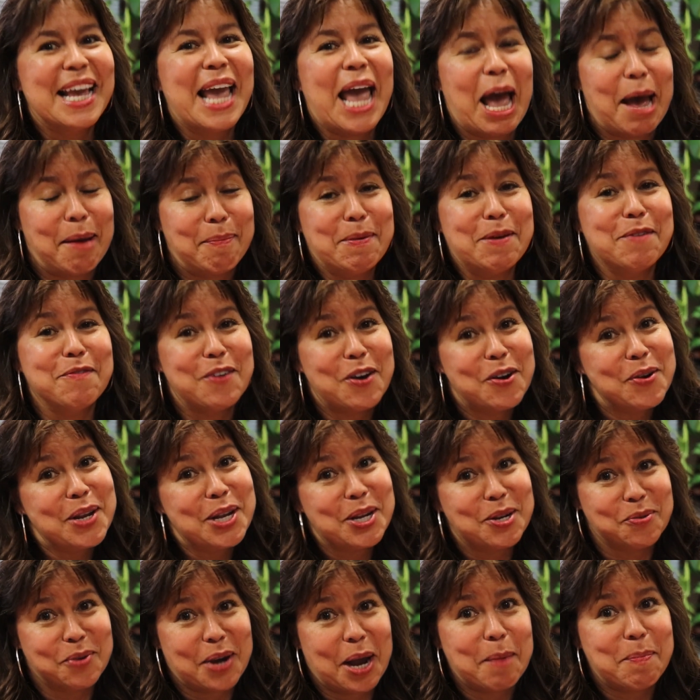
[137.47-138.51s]
Happy
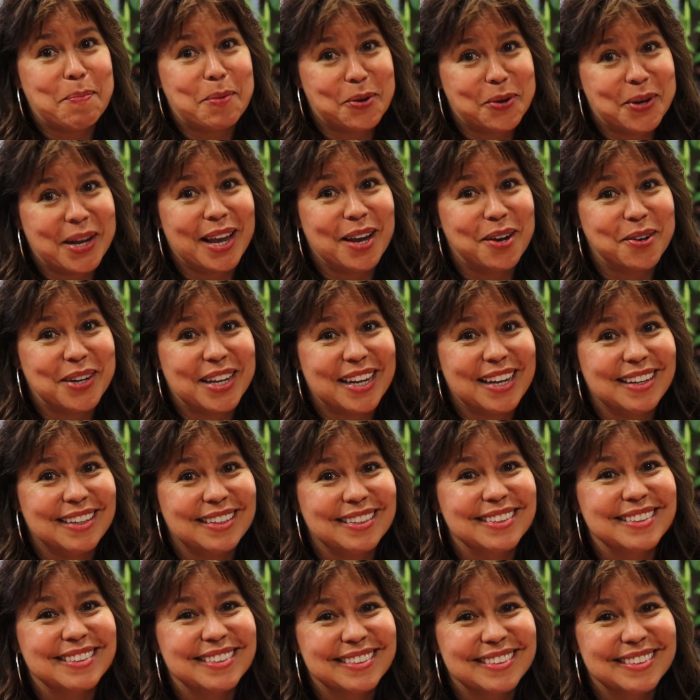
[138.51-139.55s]
voting, Arapahoe
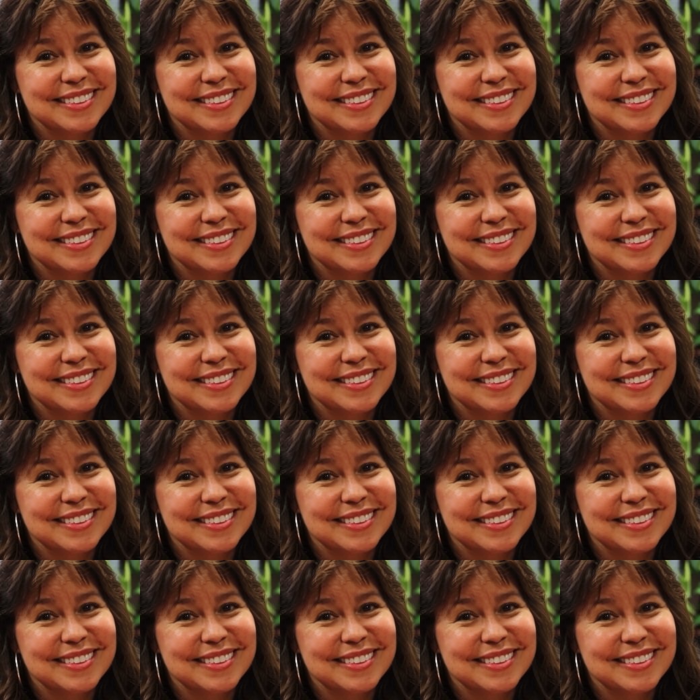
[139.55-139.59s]
County!